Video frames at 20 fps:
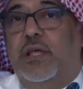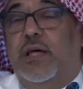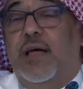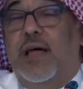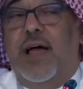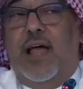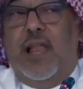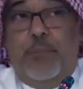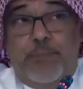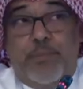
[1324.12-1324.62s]

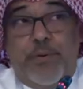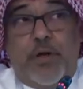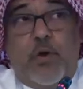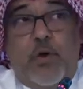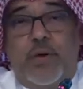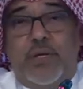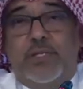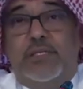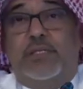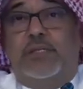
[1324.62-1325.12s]
help
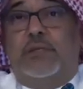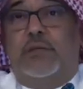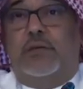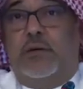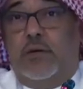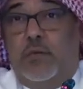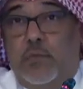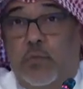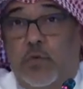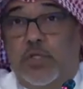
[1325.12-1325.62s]

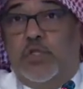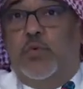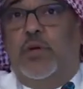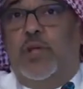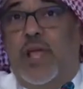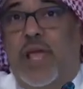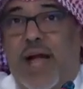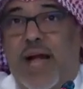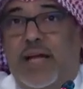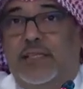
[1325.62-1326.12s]
requests, which we
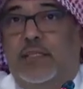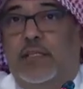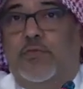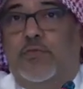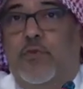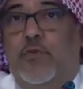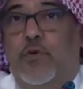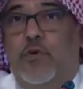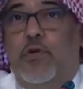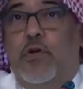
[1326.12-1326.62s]
reacted
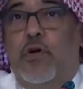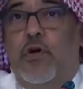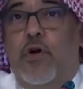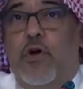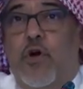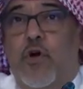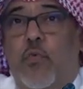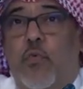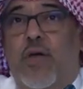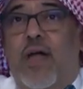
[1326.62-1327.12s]
for.
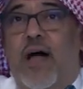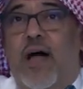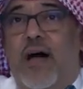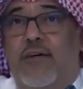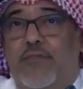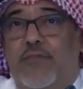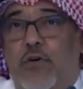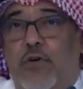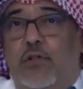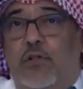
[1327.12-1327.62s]
We
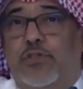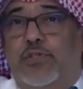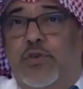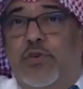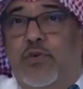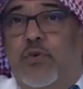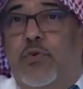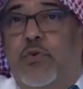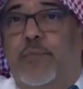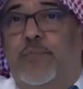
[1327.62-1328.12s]
have
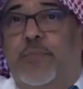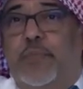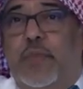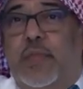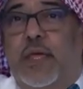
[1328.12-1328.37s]
also